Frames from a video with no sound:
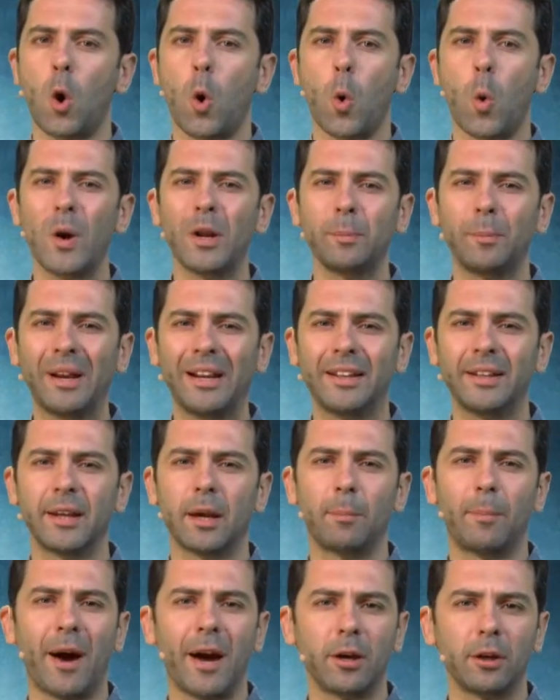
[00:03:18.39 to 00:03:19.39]
When
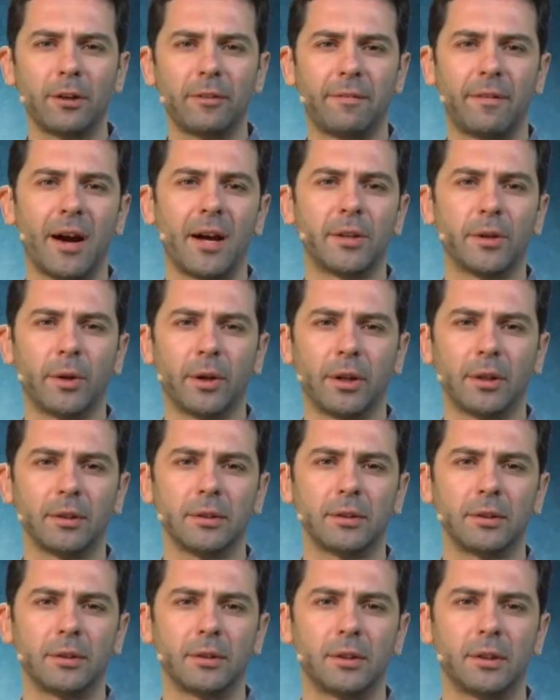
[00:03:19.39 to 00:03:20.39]
building a
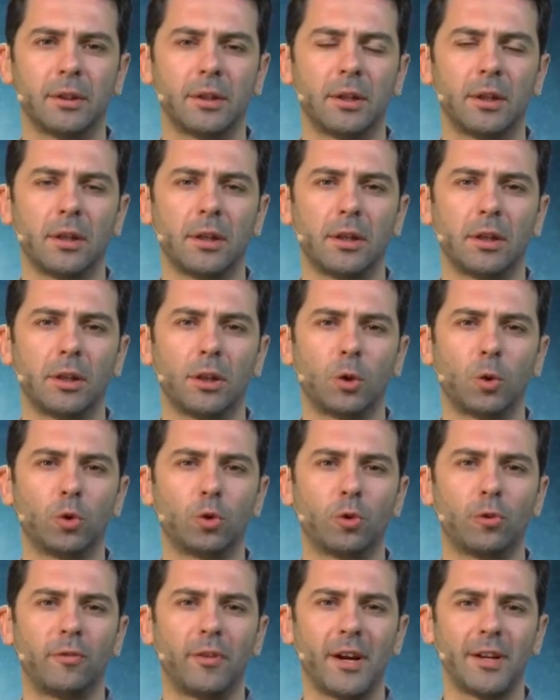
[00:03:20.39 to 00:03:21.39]
biorefinery, we
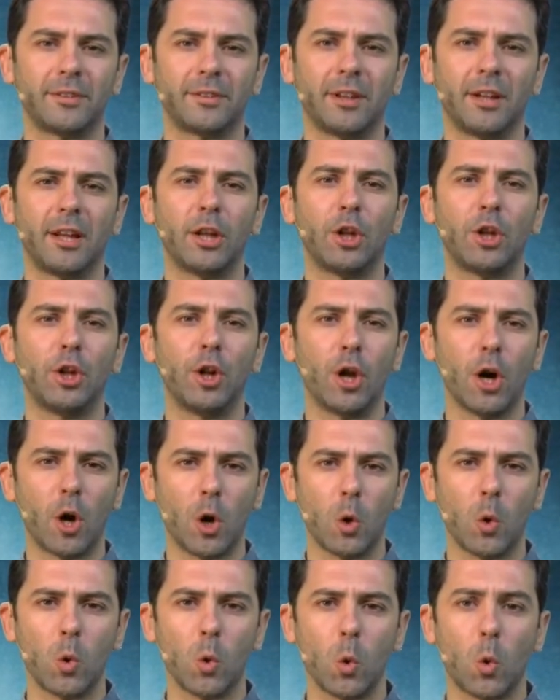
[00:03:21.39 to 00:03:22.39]
should firstly know